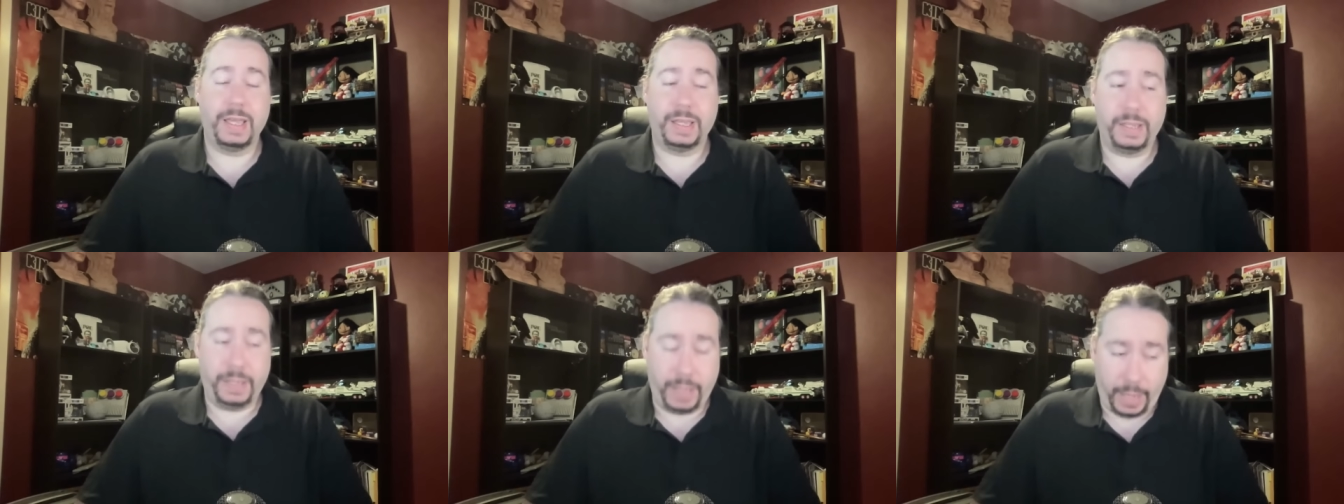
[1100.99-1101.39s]

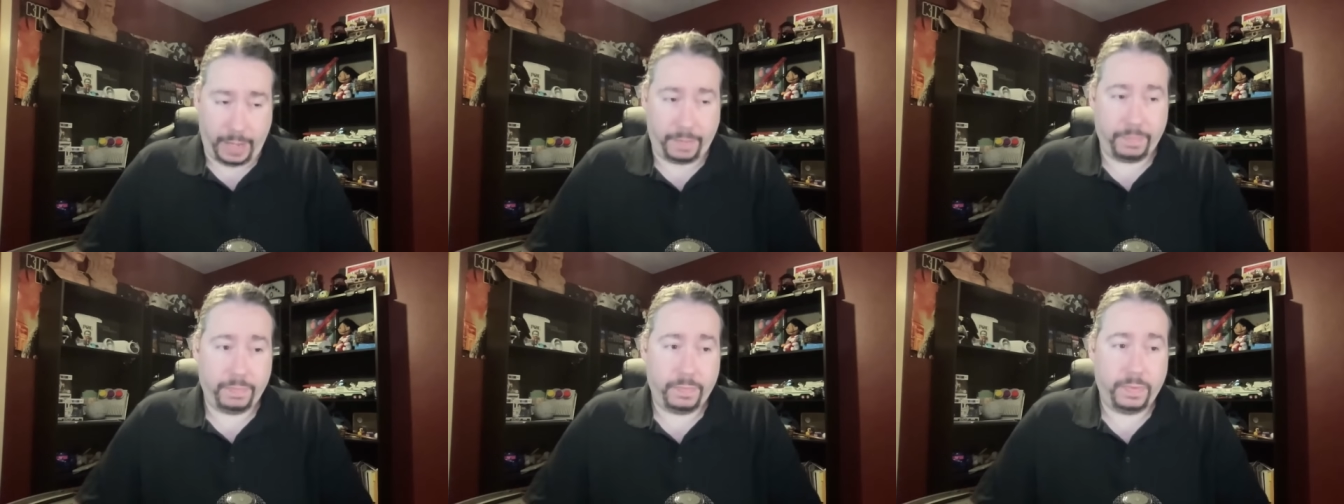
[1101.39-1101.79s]
Yeah.
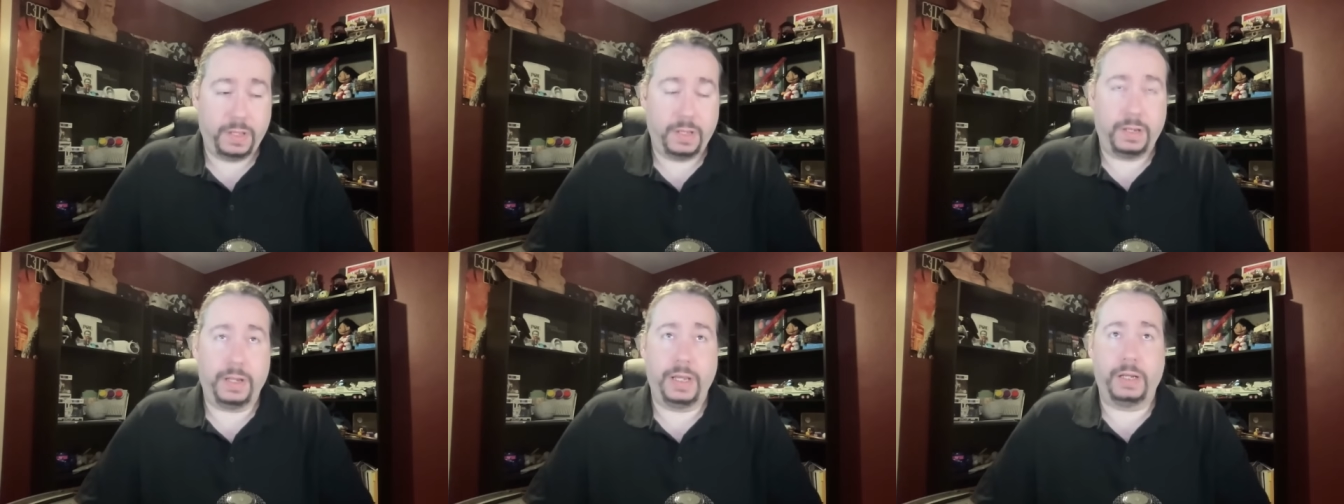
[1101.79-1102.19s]

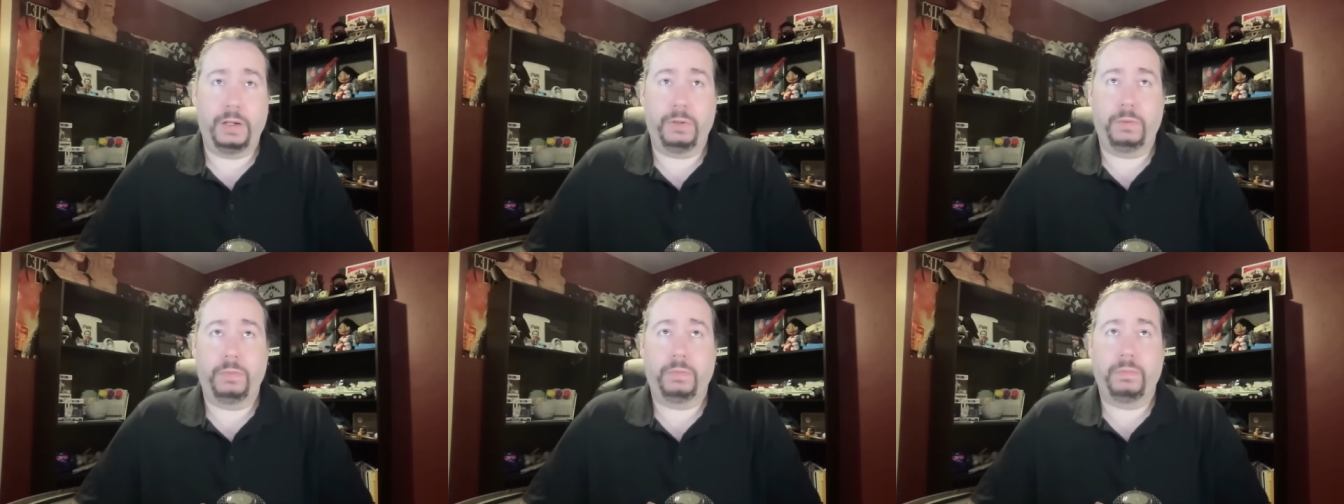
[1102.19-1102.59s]

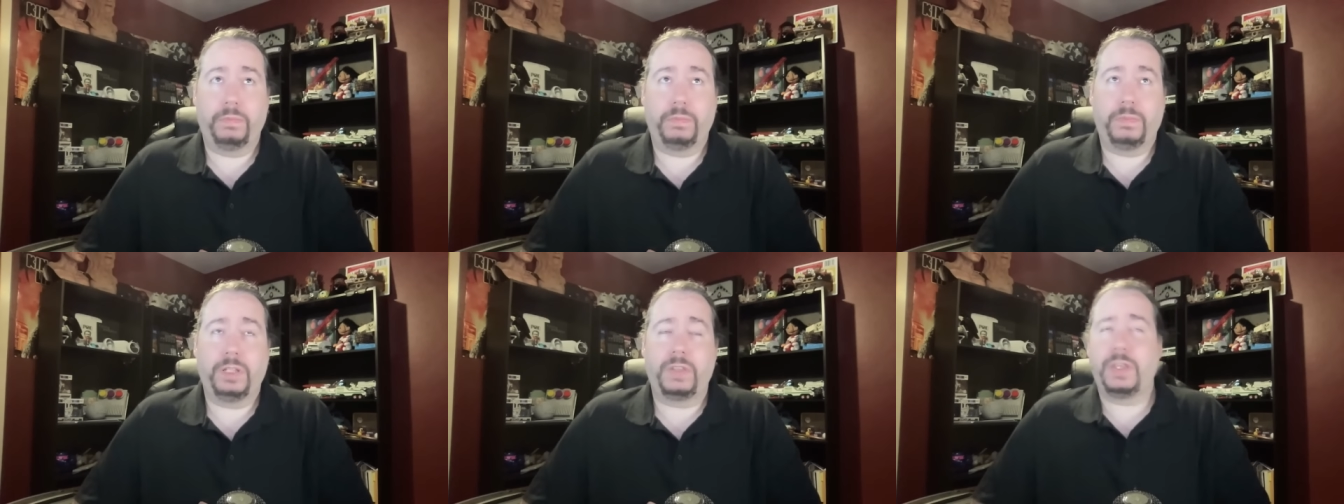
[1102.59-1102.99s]
Now,
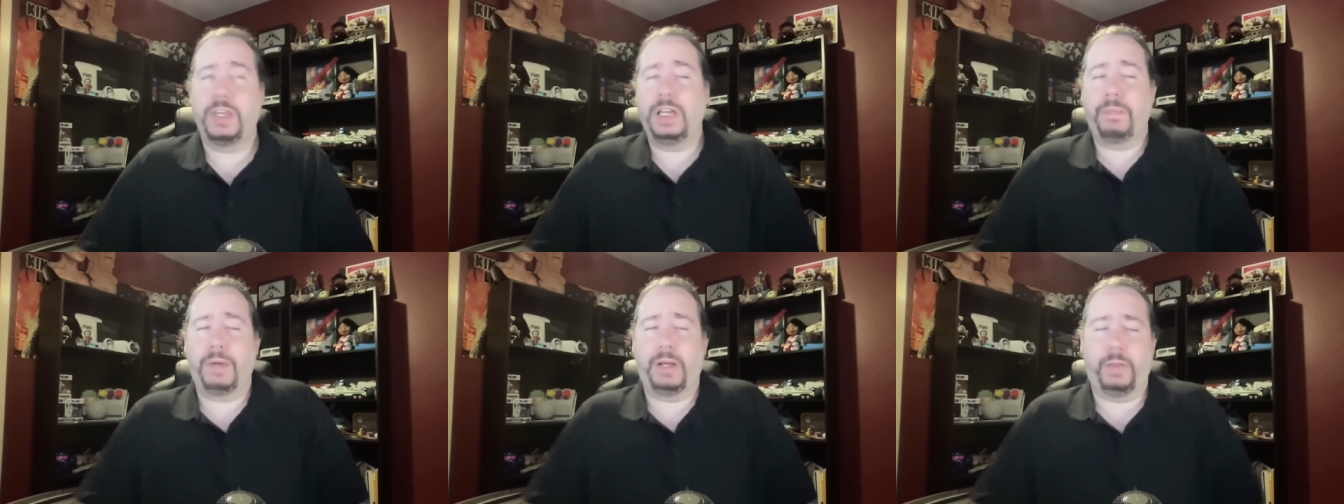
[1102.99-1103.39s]
the
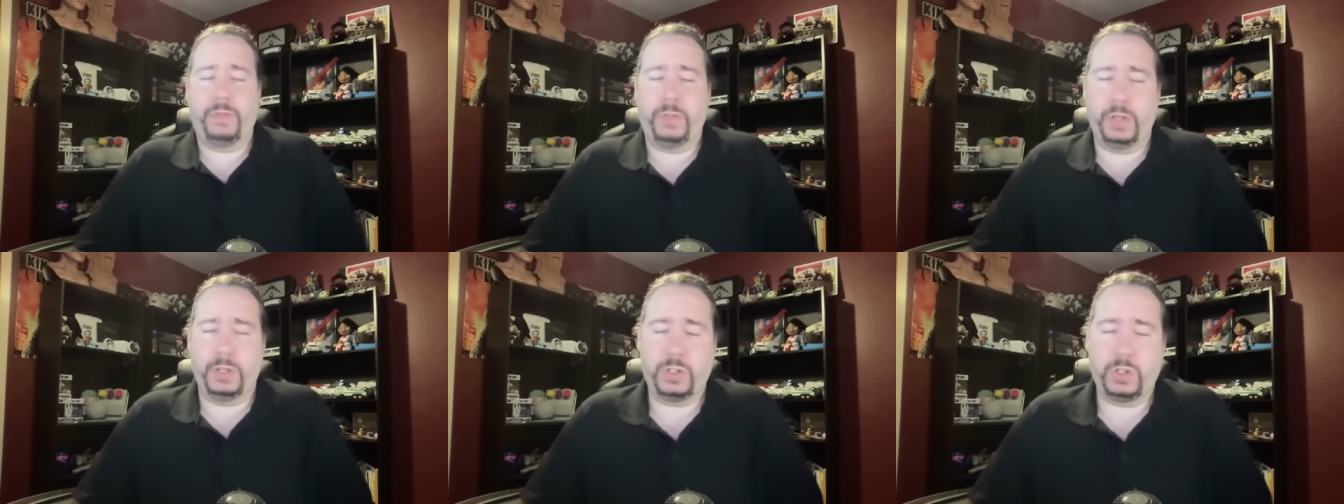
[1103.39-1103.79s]
thing about
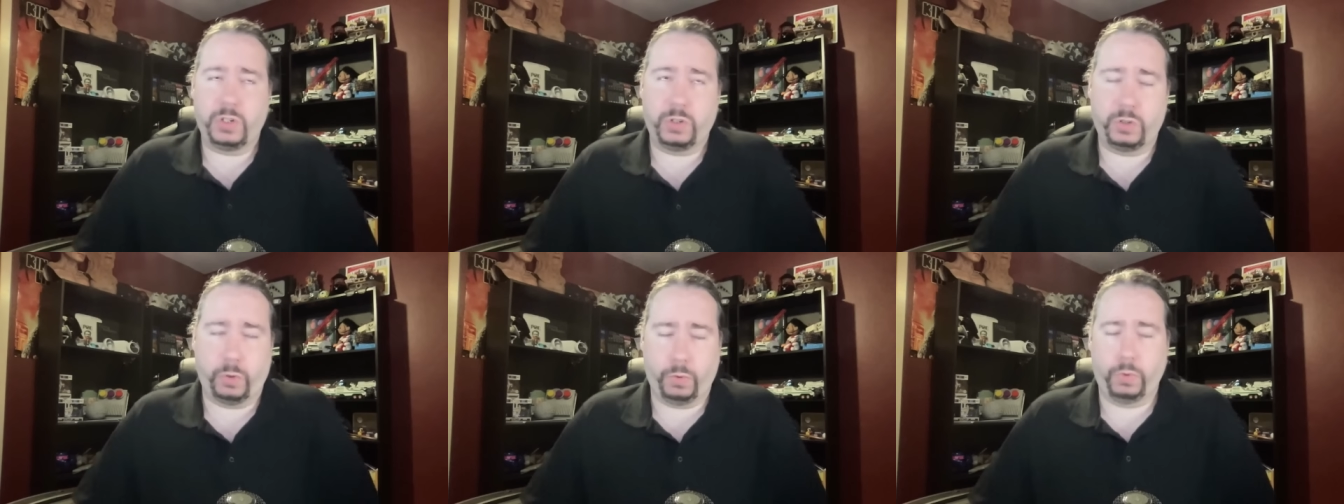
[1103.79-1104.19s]
this
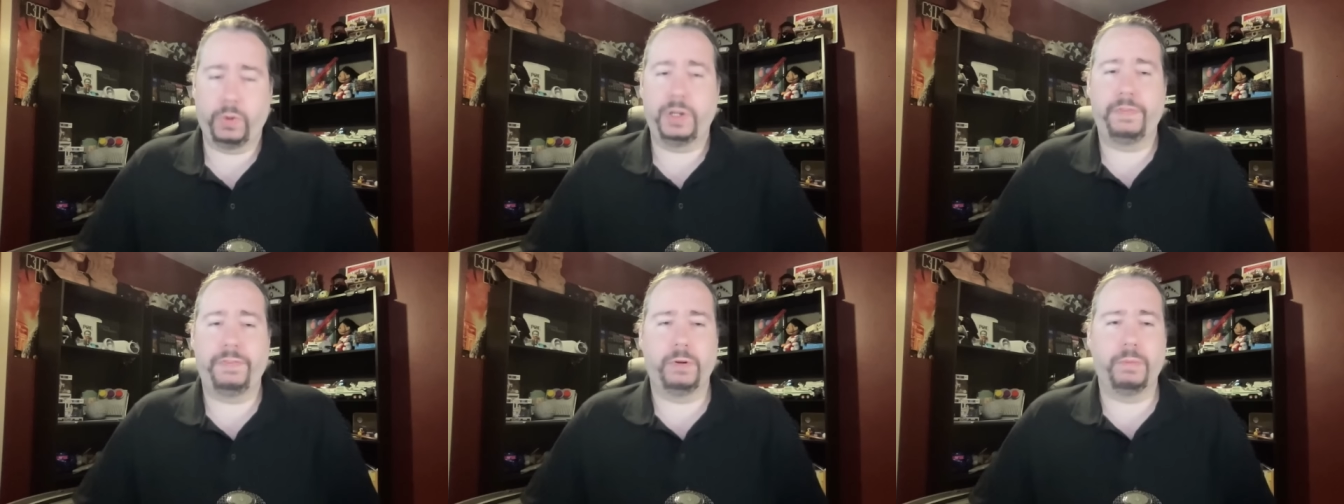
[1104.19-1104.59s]

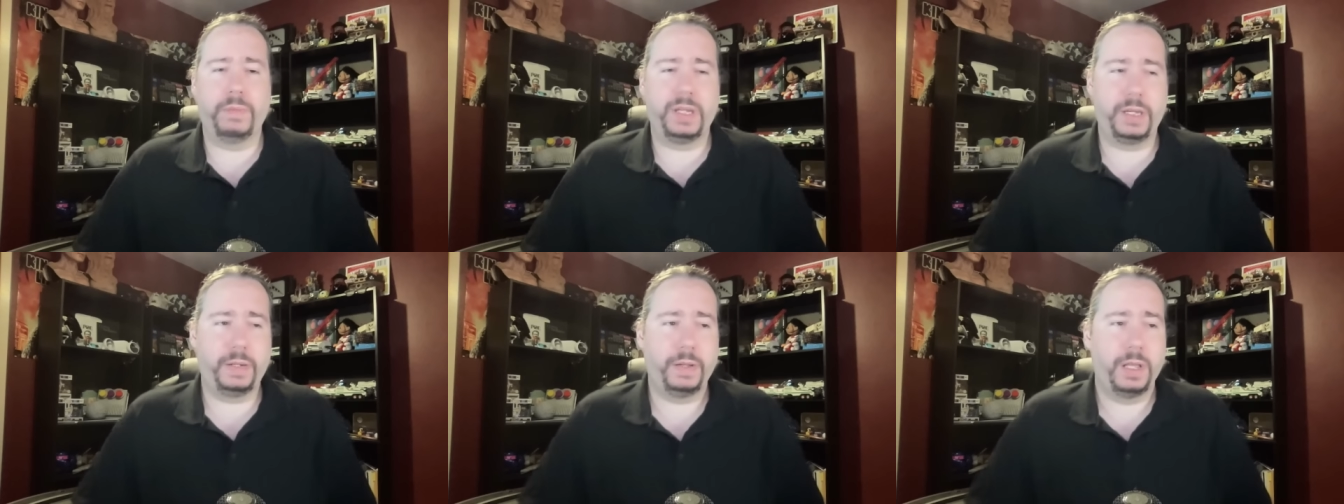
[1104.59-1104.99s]
story for
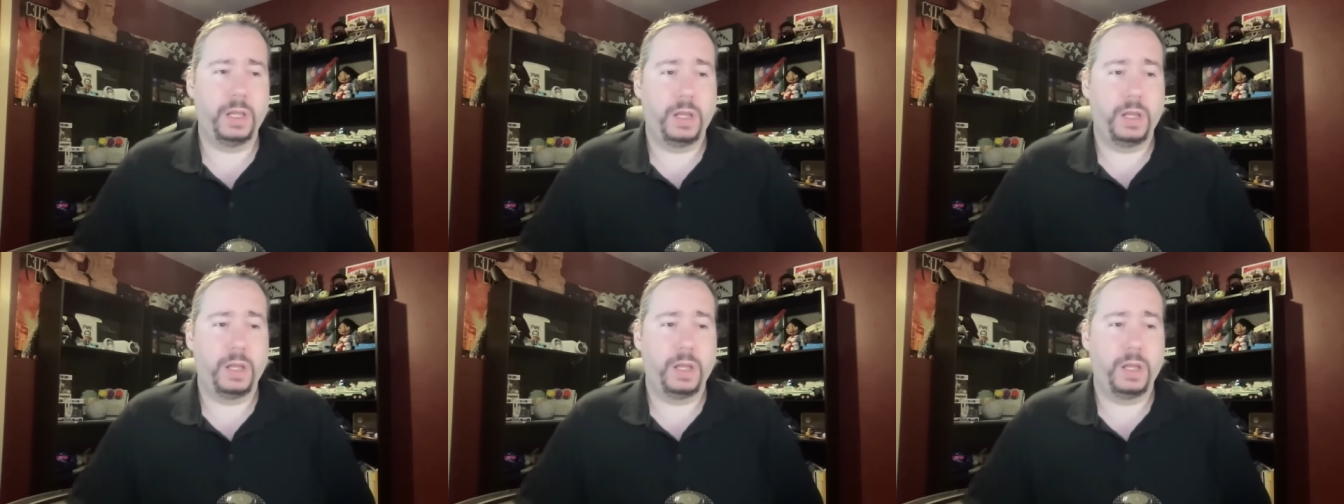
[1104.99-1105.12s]
me